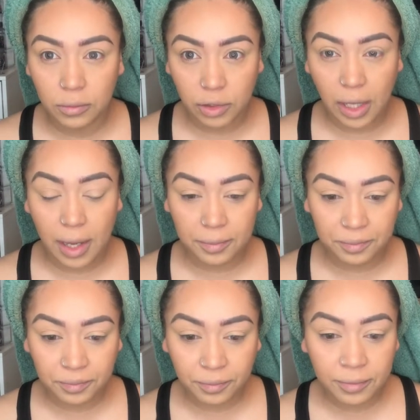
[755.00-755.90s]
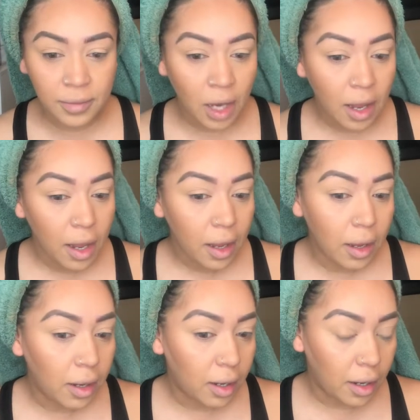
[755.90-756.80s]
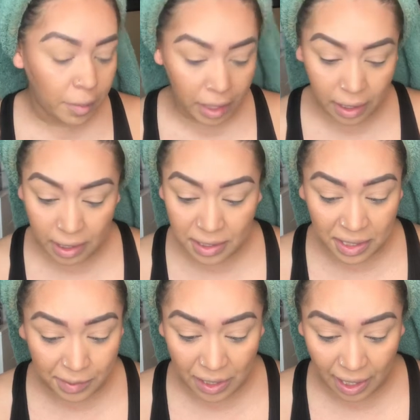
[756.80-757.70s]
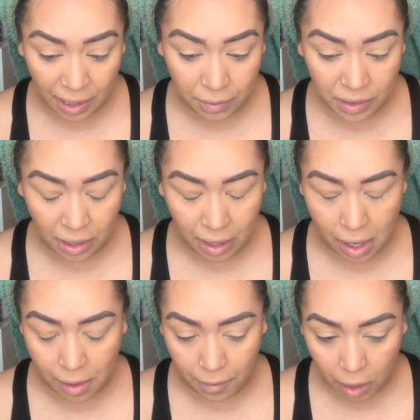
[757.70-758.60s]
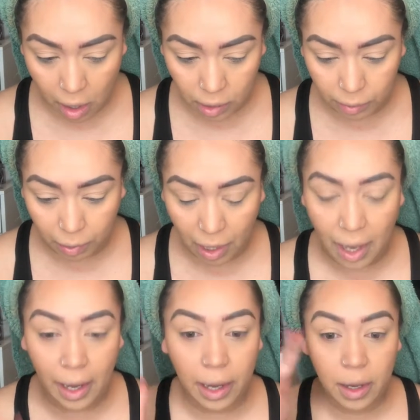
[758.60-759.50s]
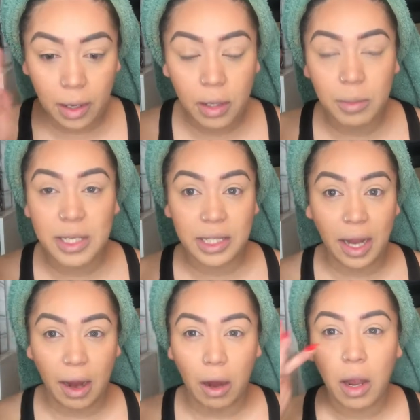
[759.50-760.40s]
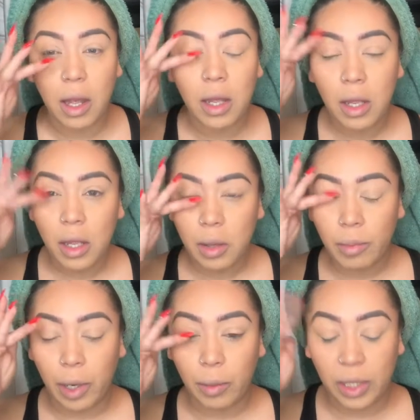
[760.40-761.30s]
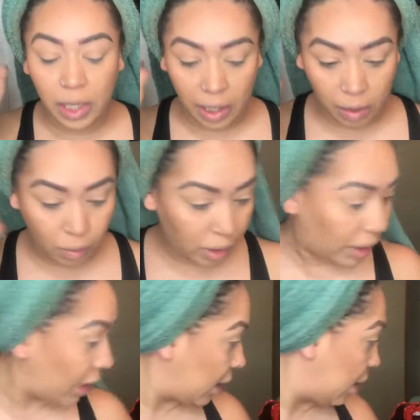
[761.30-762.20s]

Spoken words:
So, yeah. And then sometimes I'll apply mascara. But I really kind of want like